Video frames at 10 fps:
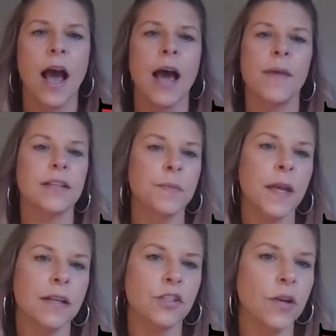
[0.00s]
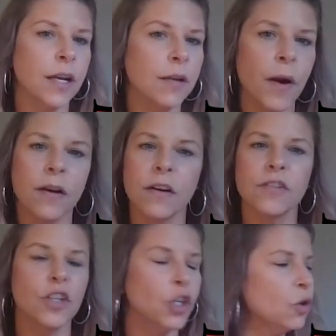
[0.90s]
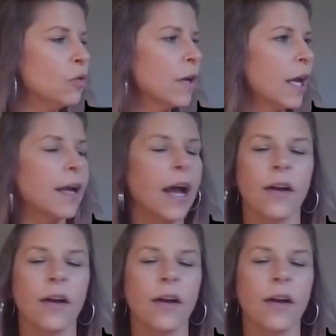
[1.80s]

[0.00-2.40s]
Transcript: SPS trading partners, you can